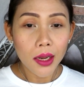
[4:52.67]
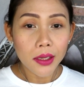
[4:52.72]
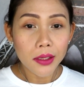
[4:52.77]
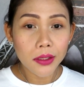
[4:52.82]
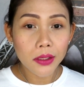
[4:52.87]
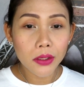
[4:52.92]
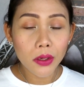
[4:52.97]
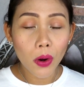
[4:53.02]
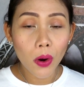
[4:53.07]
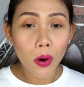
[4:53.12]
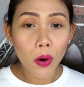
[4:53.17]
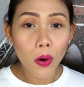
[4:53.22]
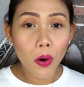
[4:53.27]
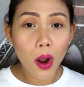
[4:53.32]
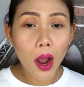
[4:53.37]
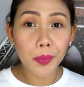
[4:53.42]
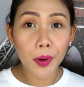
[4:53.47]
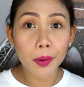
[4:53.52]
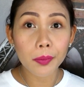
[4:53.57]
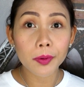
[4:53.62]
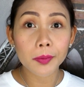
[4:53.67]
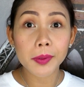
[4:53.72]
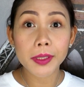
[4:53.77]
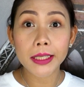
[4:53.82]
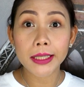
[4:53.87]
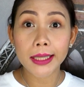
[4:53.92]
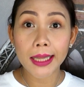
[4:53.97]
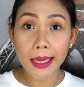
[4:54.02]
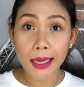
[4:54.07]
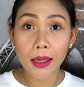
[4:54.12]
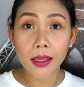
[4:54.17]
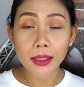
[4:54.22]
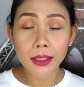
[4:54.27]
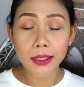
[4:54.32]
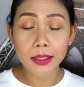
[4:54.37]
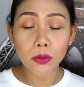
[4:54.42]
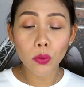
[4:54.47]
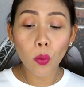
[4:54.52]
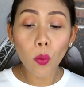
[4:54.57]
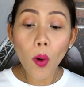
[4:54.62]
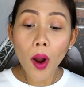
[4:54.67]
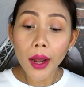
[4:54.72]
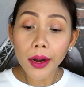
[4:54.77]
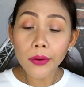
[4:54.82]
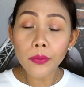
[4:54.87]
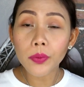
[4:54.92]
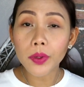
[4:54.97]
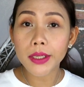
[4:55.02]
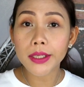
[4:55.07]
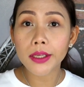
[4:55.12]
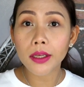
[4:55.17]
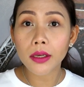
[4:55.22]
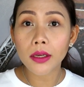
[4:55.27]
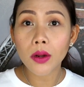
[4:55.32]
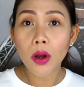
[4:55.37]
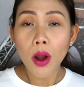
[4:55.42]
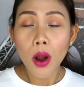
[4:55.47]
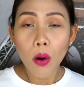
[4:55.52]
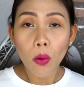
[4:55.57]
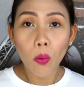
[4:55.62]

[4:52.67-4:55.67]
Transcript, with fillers: so probably that's one reason